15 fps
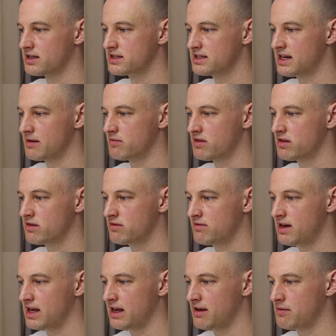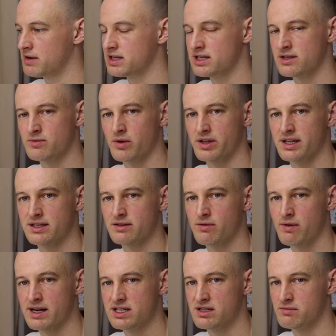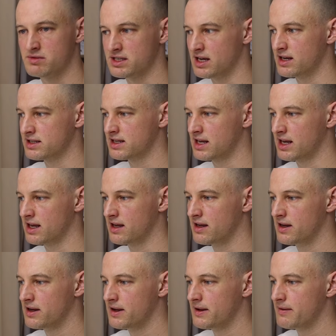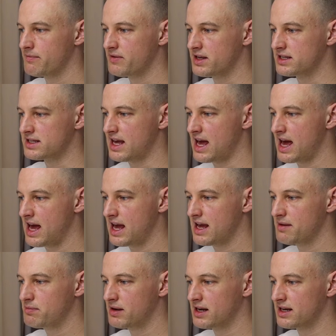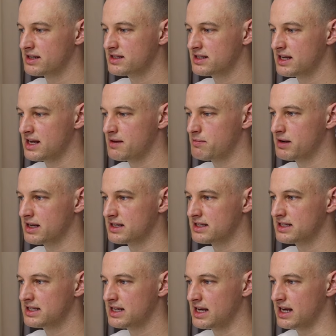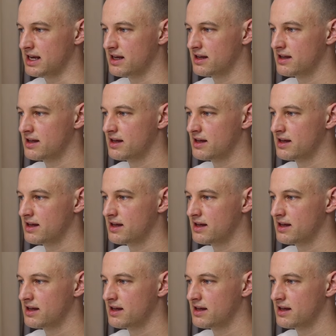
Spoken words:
Step 3, which is what this question was asking, is A plus C plus D.